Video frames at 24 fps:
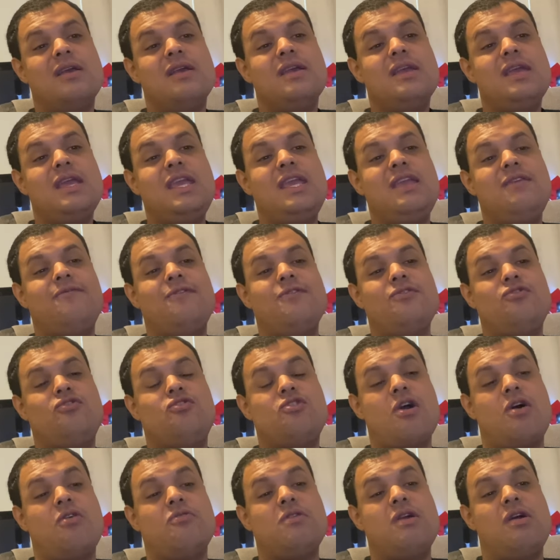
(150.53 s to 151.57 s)
Even
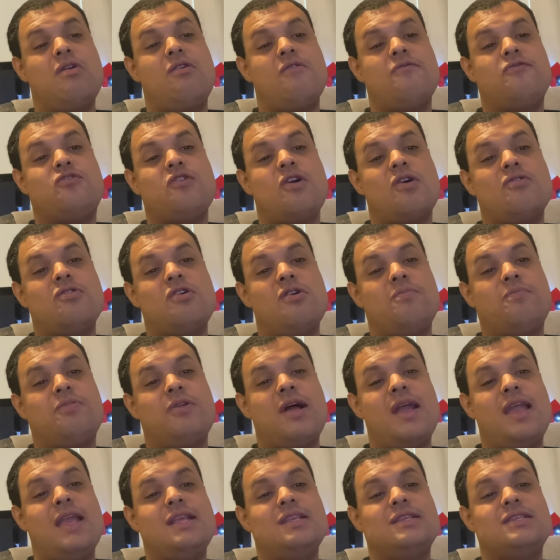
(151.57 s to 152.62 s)
Jonno of Jonno
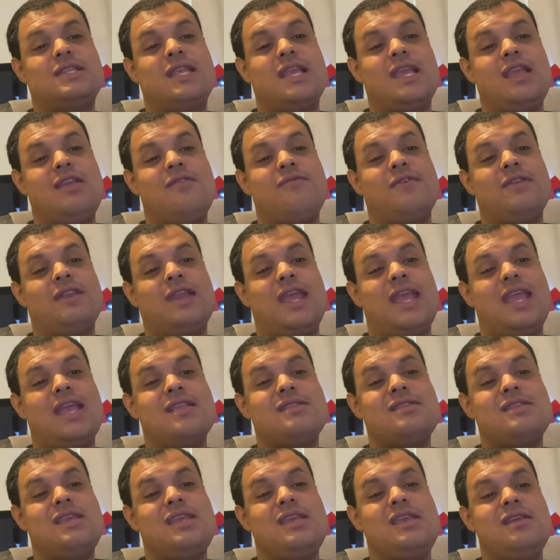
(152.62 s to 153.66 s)
Plays the even
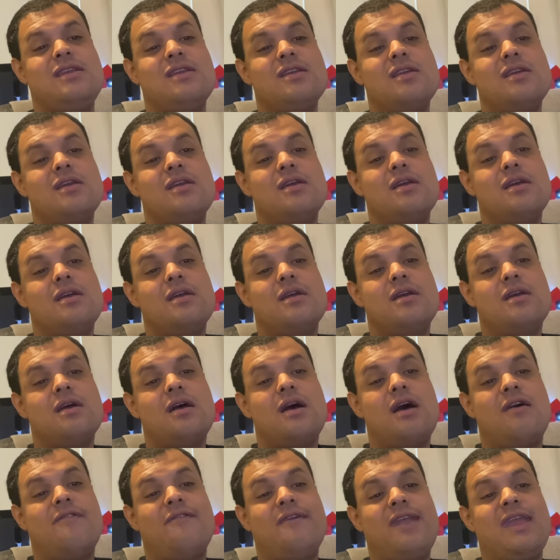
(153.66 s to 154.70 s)
Andy
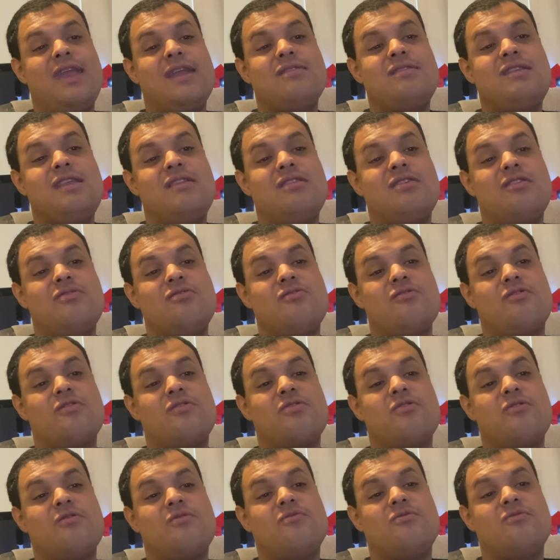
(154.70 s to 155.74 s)
of Andy the
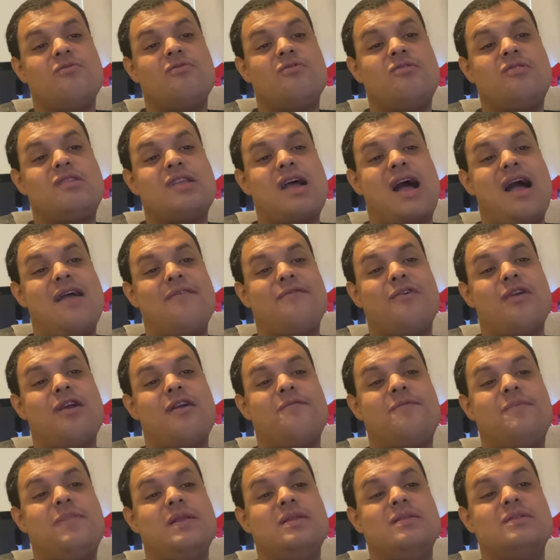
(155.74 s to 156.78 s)
Northern Diver
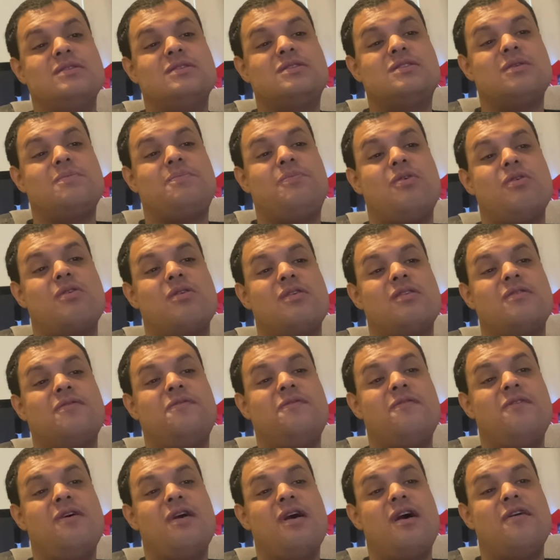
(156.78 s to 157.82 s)
have been supportive
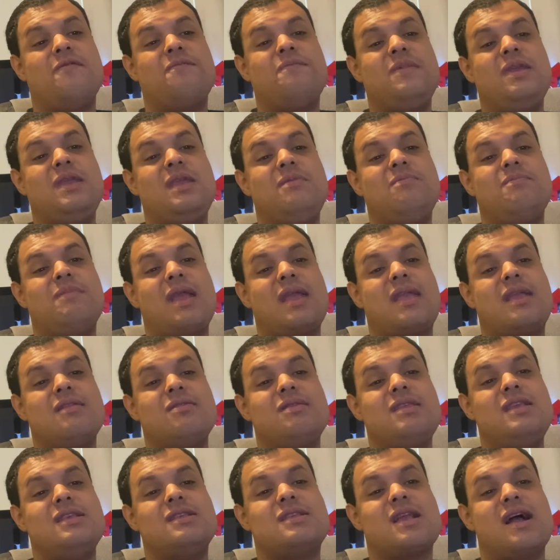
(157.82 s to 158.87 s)
of me making
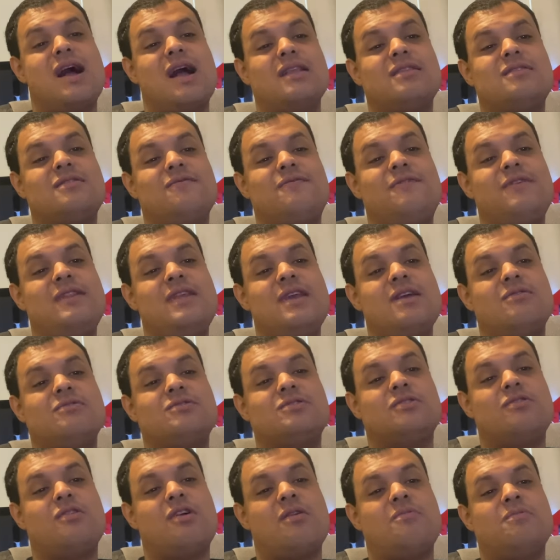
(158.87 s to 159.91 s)
these kinds of
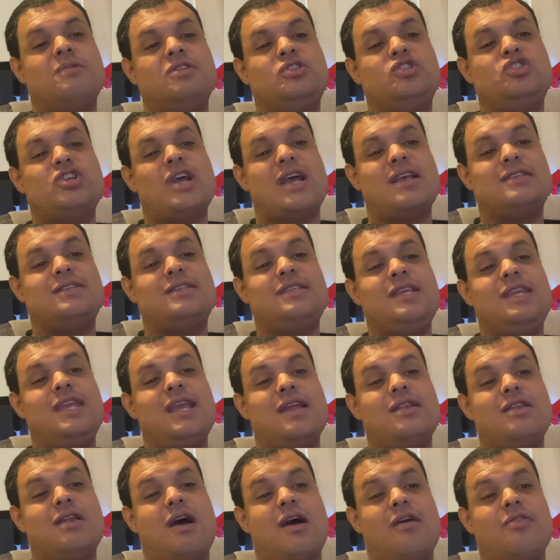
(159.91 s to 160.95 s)
videos, along with Jessy
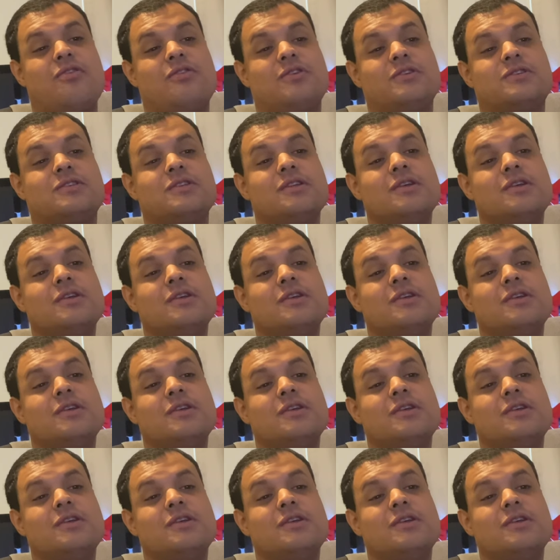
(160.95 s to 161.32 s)
and others.